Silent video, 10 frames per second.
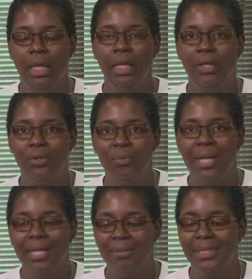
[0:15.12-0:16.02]
Hello,
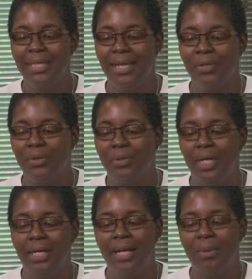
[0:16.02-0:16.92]
my name is Kendall,
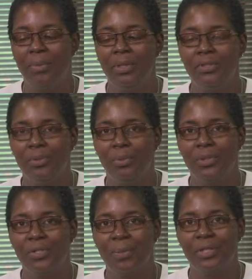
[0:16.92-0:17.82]
and I'm a peer
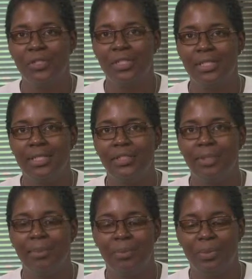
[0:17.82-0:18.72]
support specialist at
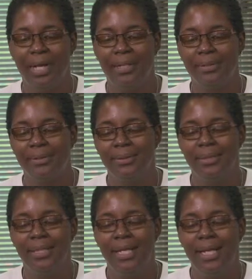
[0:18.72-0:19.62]
Sheppard Pratt.
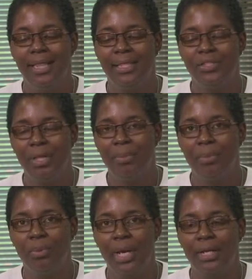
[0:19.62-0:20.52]
The
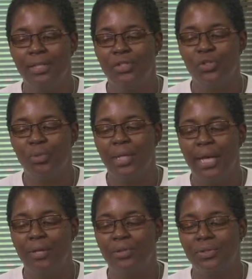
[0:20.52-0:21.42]
Sheppard Pratt Consumer
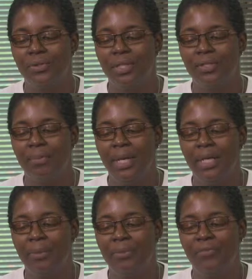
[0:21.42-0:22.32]
Council is
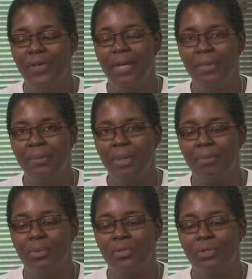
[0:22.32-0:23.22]
made up of family
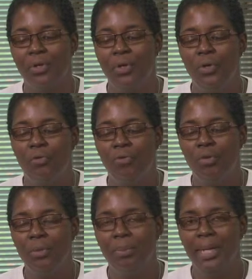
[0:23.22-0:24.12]
members,
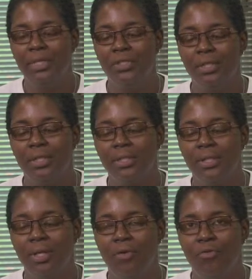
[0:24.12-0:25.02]
former
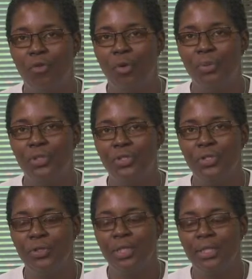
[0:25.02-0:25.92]
patients, former
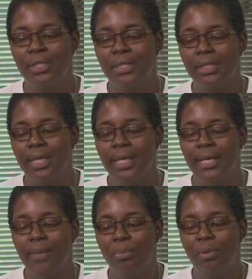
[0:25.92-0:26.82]
students,
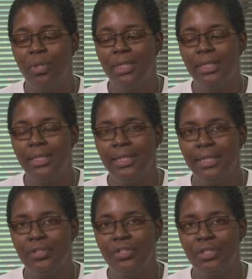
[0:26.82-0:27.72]
employees, and
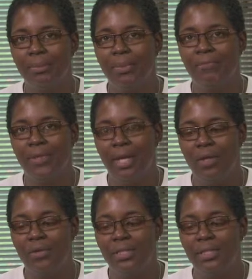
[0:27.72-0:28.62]
leadership of the
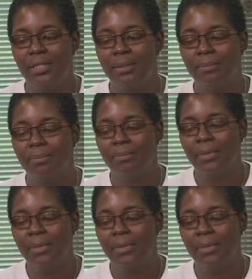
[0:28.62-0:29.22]
health system.